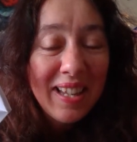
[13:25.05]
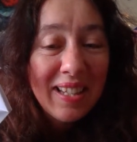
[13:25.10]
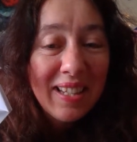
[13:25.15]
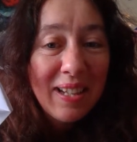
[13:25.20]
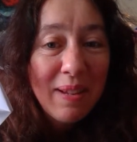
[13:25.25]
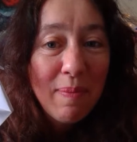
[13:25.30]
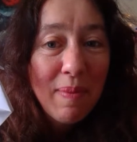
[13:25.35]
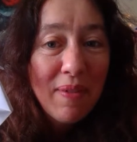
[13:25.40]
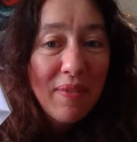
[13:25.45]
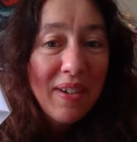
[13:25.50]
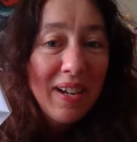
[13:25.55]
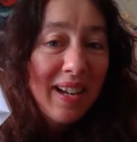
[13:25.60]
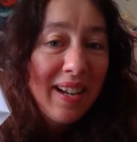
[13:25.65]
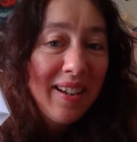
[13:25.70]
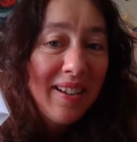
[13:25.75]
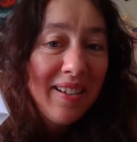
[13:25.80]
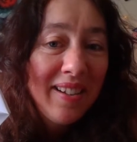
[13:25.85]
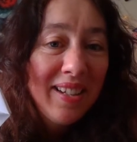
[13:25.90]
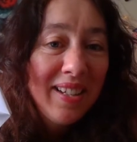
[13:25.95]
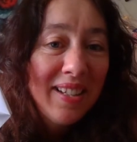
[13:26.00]
This could be really
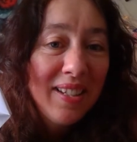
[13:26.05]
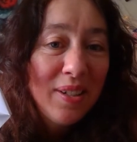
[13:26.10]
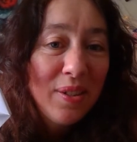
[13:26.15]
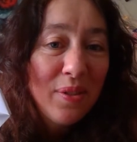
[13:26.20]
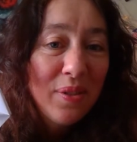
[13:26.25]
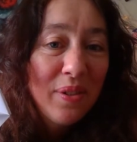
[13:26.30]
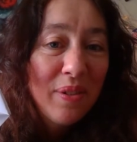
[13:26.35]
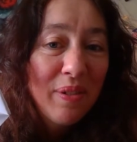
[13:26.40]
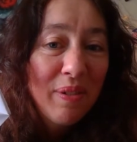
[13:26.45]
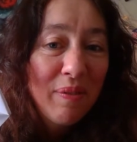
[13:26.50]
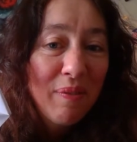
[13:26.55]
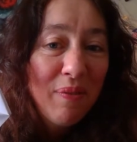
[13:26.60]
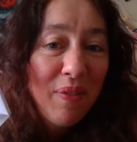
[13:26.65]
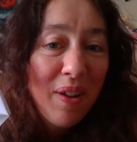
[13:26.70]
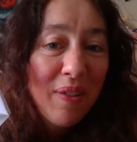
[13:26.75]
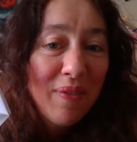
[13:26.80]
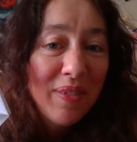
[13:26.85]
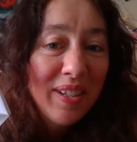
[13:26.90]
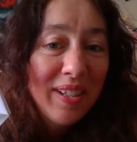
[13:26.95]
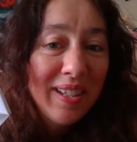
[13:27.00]
nice to draw on
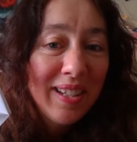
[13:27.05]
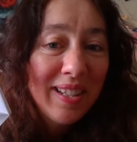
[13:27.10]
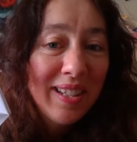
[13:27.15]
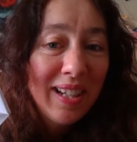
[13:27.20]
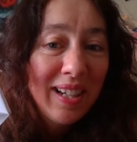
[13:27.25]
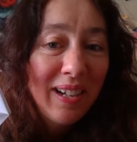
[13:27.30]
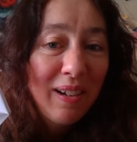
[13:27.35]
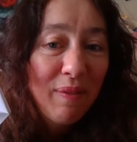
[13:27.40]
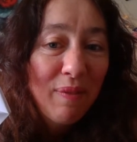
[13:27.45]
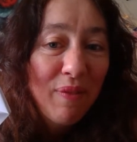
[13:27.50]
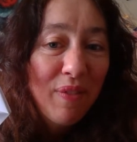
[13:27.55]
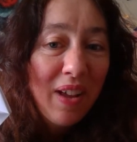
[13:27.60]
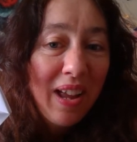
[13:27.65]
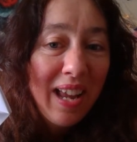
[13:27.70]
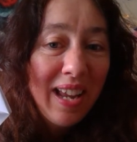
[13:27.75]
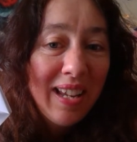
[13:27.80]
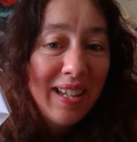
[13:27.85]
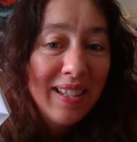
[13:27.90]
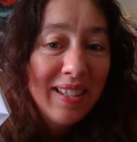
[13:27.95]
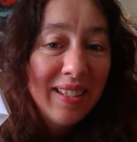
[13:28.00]
feathers, little
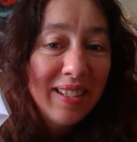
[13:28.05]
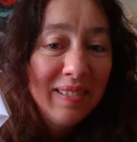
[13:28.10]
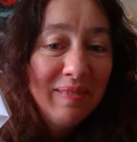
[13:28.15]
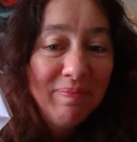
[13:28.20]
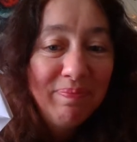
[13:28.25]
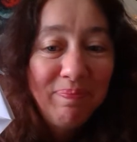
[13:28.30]
face.